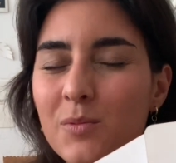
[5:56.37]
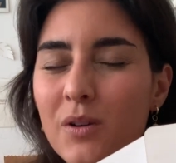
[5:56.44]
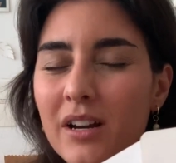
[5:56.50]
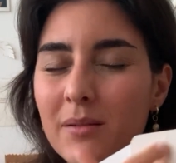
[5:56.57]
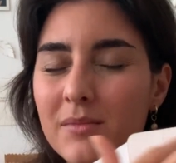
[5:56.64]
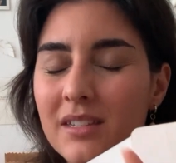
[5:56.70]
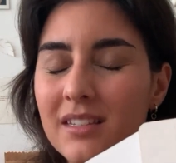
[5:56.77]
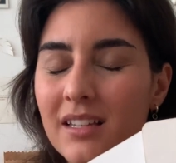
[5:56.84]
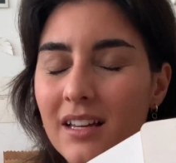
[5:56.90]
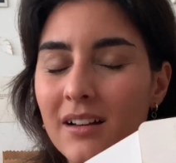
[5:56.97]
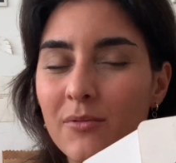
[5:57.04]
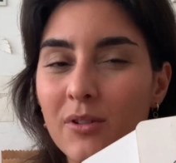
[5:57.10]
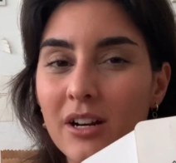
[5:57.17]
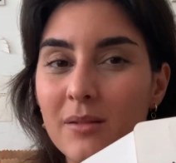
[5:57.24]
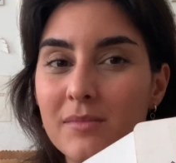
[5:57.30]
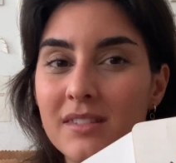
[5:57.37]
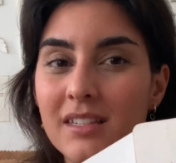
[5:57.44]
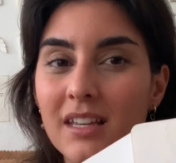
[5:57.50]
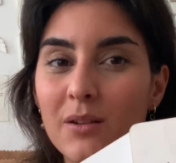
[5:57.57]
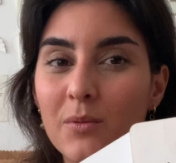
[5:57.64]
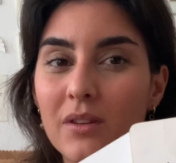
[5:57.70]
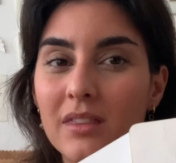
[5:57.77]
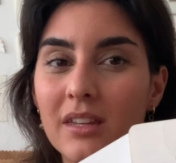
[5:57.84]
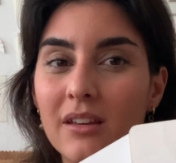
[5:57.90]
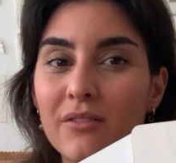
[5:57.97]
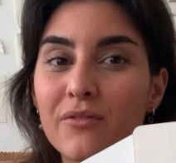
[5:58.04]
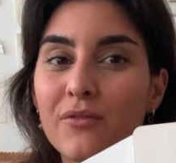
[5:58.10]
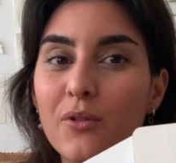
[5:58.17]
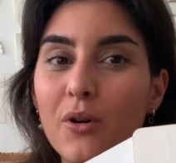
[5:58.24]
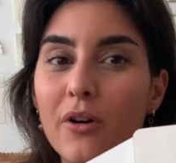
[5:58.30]
What I'm seeing with the
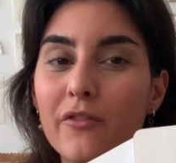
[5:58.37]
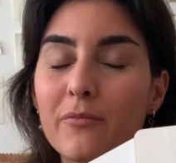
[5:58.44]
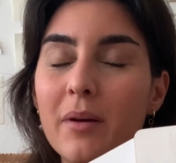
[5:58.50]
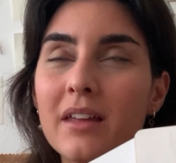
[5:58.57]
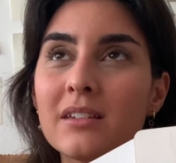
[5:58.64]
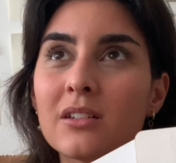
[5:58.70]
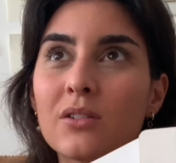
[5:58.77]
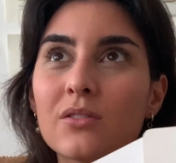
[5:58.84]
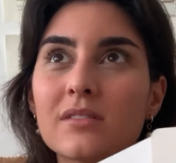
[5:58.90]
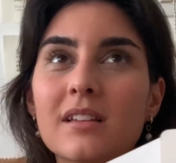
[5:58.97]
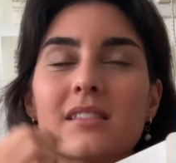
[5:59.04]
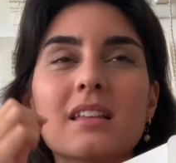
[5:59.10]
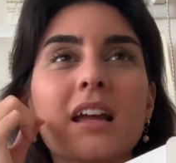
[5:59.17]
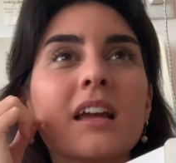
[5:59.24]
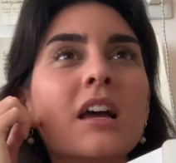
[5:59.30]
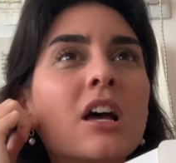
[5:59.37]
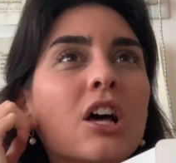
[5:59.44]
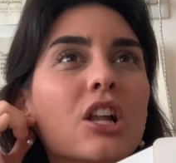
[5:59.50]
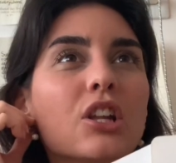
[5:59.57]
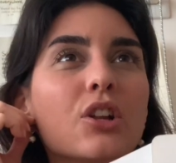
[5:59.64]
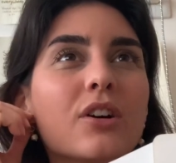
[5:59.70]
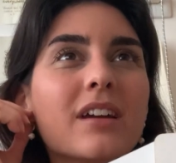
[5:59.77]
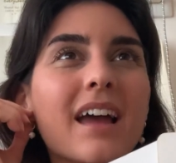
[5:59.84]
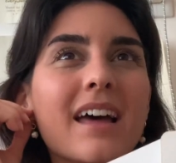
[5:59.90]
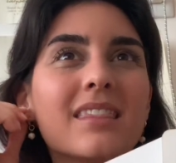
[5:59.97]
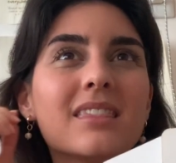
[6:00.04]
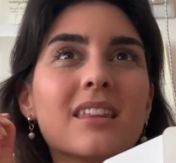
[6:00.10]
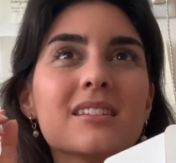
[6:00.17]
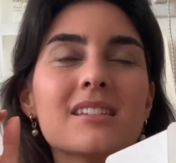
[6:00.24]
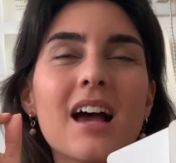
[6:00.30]
Four of Pentacles, it's like look
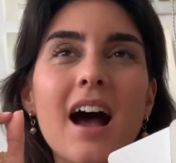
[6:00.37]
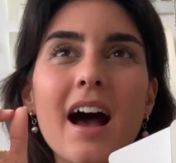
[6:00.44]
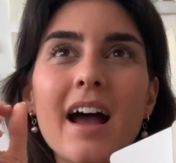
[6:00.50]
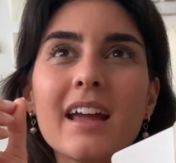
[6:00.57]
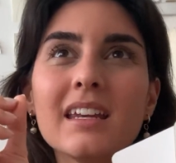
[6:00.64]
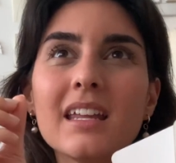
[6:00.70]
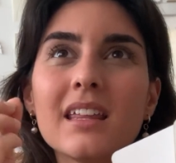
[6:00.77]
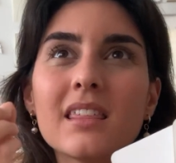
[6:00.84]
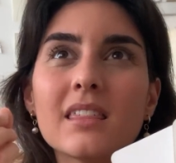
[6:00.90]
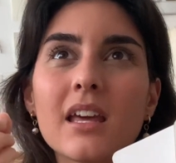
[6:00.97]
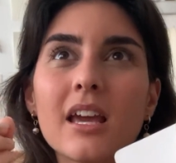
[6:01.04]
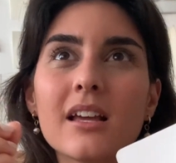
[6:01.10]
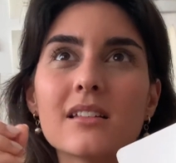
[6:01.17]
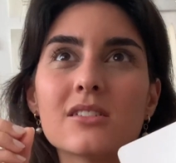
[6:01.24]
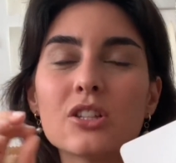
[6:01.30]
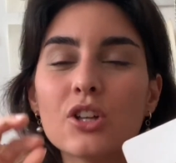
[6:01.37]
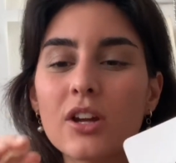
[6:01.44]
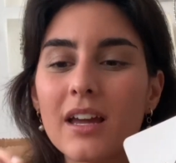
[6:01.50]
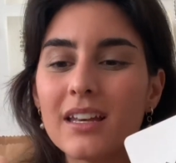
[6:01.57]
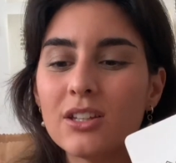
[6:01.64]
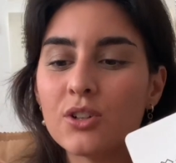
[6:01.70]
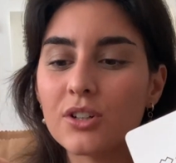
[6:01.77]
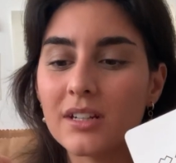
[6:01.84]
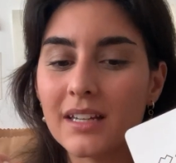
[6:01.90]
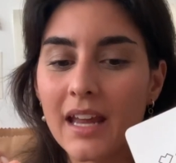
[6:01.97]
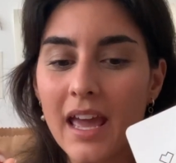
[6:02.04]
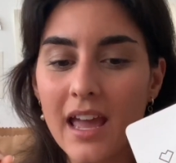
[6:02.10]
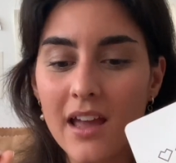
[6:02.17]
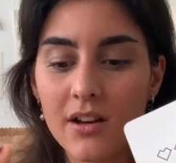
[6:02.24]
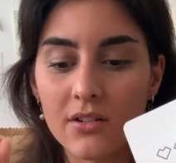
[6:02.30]
at the tiny things, look at your
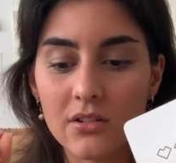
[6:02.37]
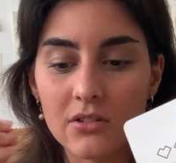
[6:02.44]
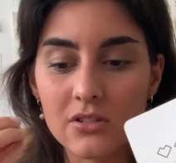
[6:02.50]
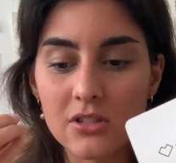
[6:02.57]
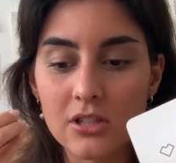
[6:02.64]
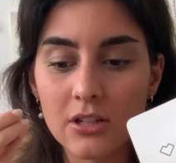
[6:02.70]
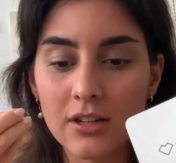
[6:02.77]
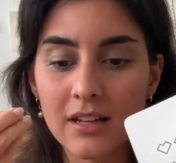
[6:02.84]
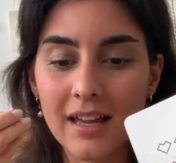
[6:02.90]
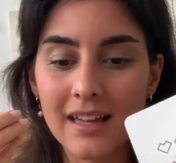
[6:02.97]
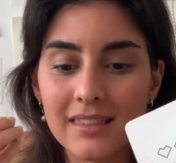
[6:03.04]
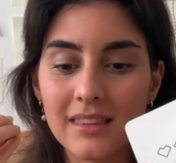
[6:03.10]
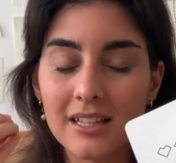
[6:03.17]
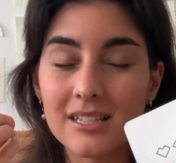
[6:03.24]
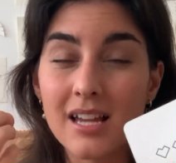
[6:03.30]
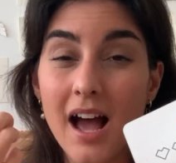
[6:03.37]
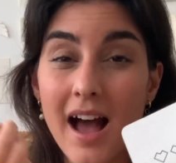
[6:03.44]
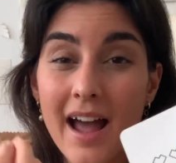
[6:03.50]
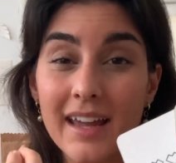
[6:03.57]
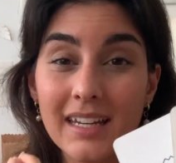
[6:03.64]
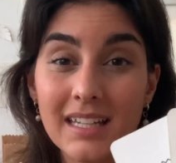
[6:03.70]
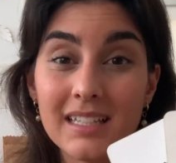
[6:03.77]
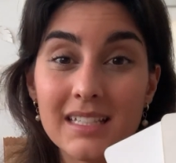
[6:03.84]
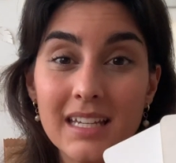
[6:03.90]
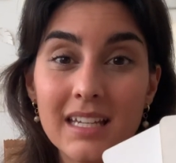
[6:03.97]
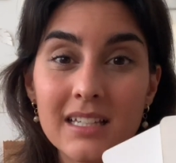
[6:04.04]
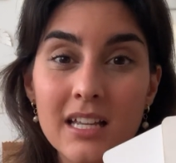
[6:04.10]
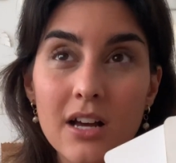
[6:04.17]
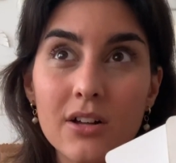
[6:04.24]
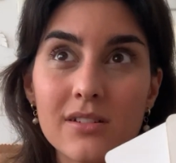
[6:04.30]
nails, look the tiny
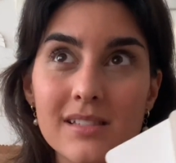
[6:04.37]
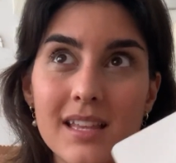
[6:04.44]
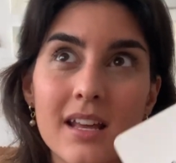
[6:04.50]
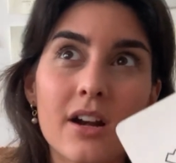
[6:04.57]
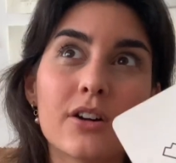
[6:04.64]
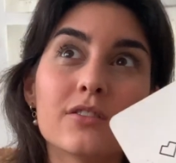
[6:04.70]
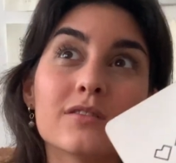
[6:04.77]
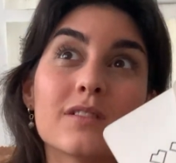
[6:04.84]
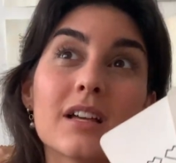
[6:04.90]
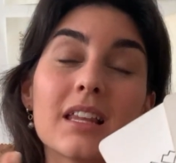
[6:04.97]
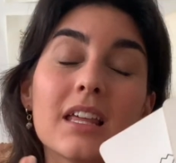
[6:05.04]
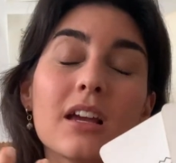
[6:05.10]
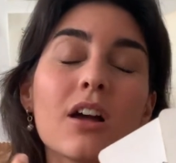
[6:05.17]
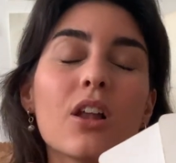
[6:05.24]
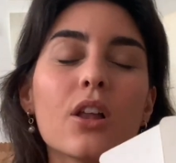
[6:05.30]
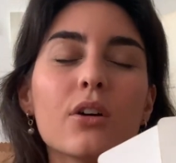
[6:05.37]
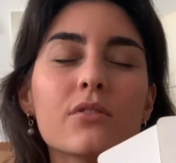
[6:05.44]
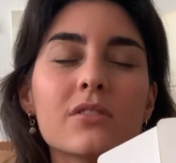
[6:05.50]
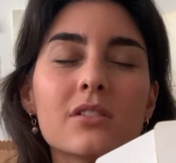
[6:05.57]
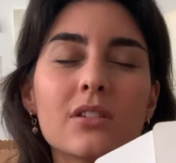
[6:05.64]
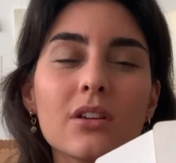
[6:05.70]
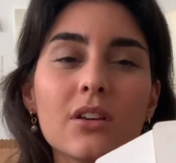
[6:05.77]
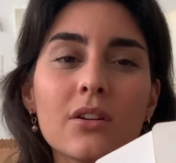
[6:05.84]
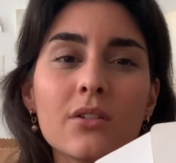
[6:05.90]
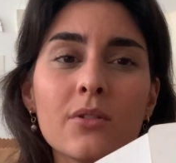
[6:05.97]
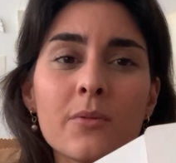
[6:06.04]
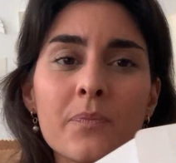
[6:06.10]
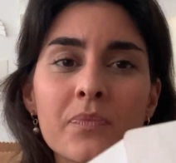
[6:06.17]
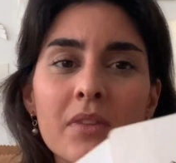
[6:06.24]
details that are really close to you.